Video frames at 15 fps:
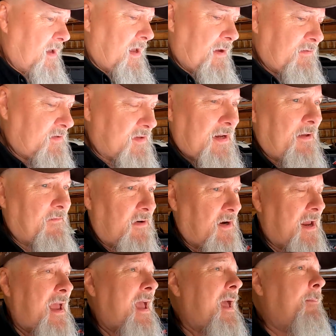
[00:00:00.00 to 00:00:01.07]
I was not
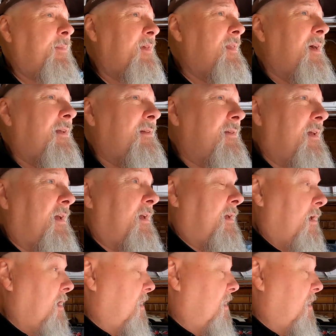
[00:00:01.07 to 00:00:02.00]
very happy that day,